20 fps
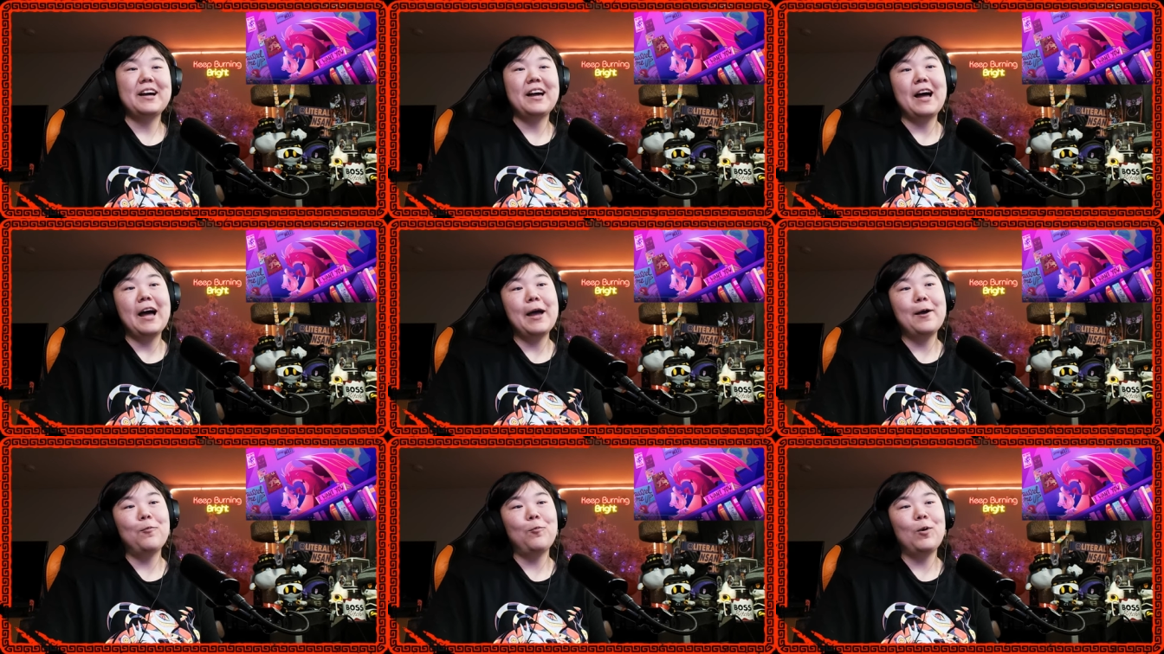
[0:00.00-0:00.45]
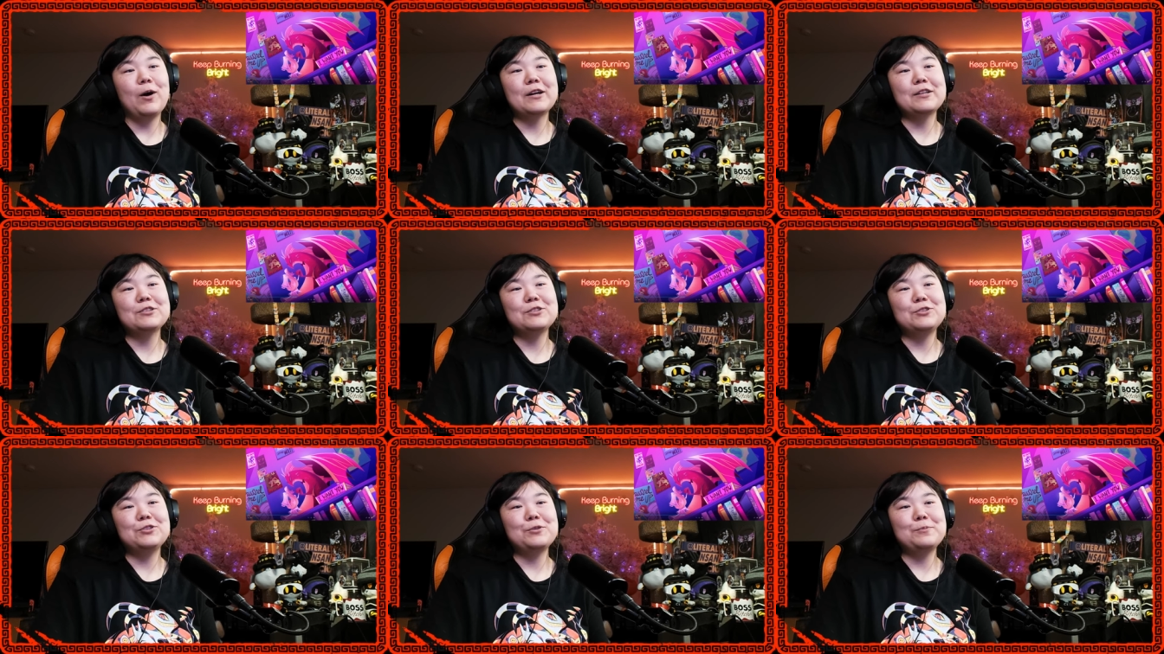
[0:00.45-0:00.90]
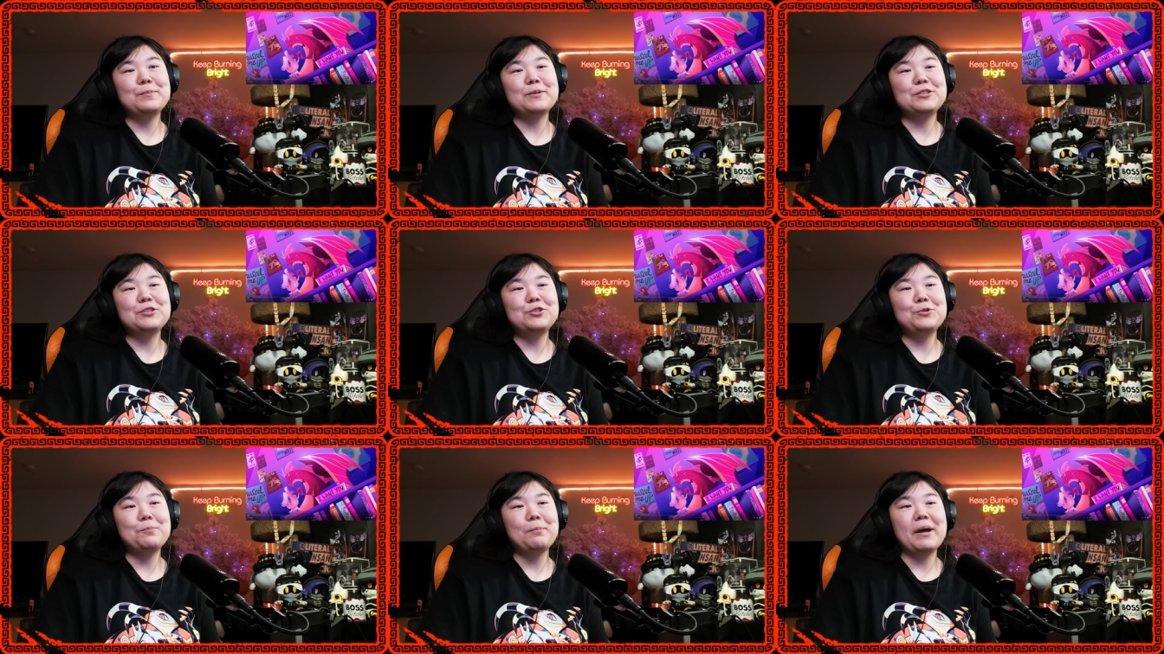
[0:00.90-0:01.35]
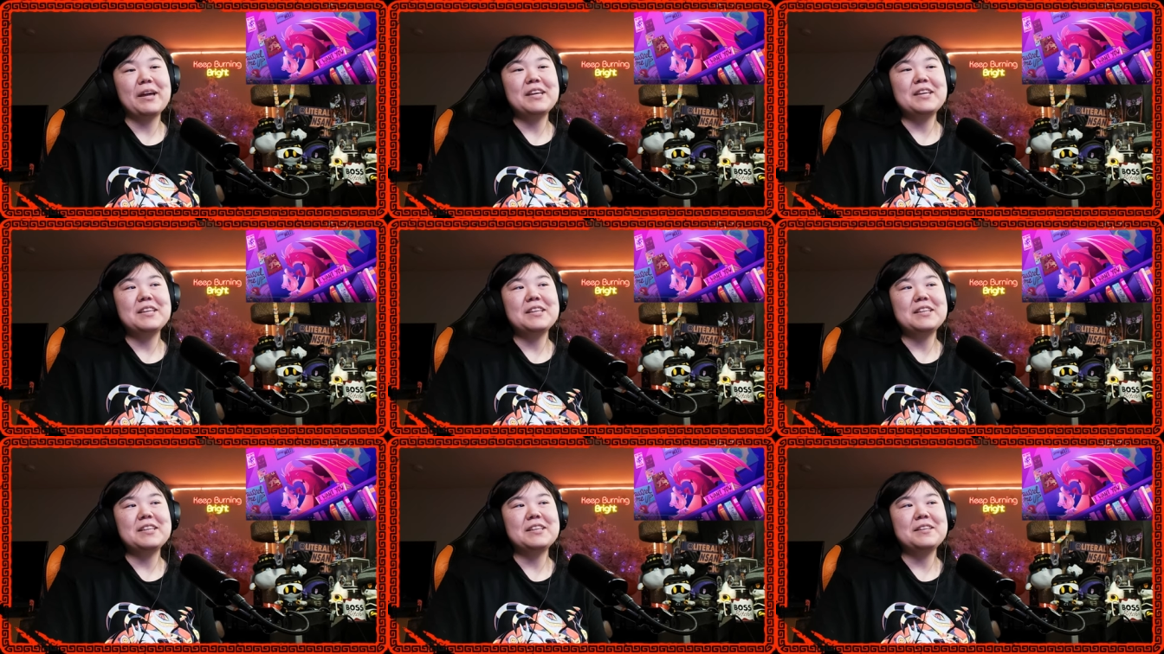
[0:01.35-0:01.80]
I want you, but you
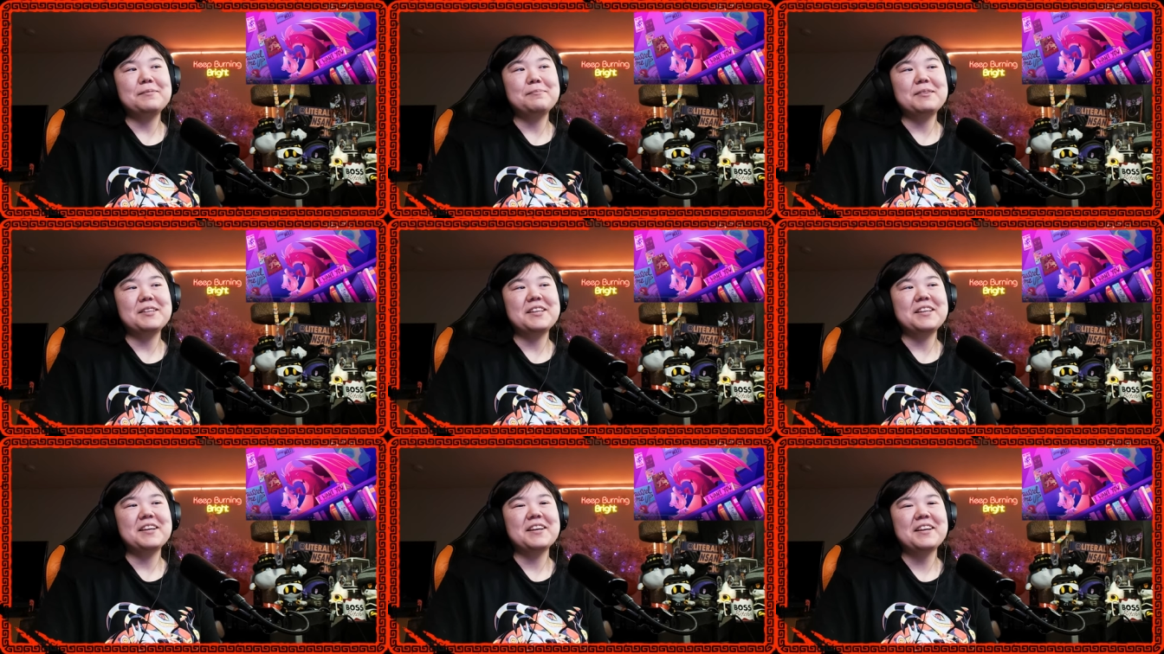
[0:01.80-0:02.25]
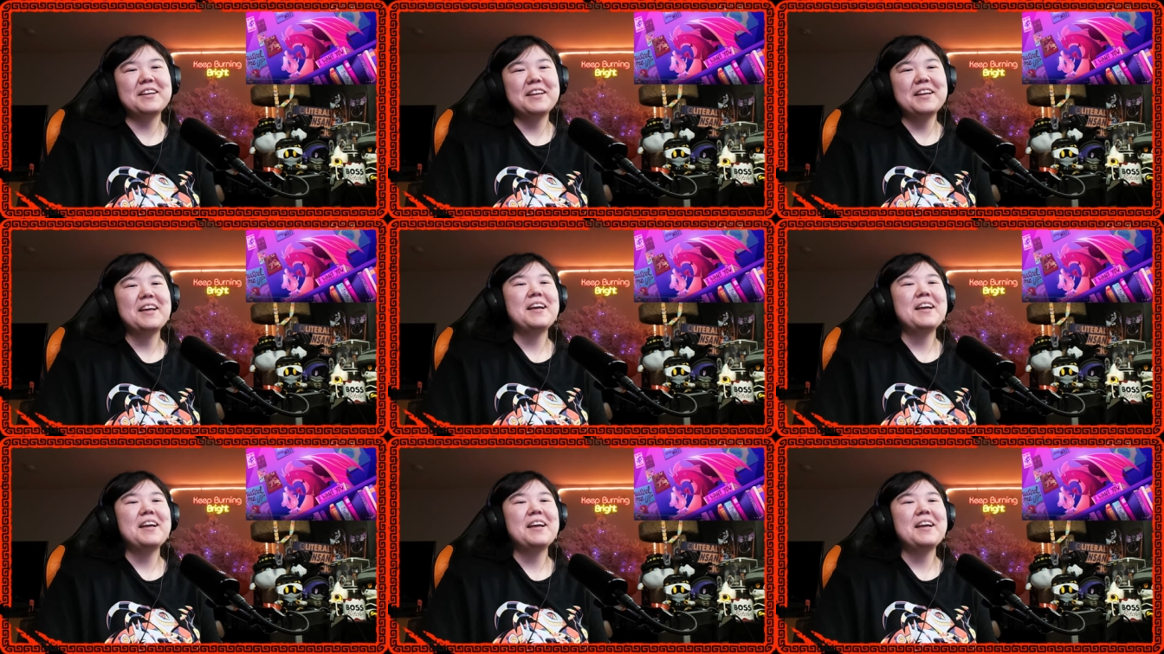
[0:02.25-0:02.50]
might eat me.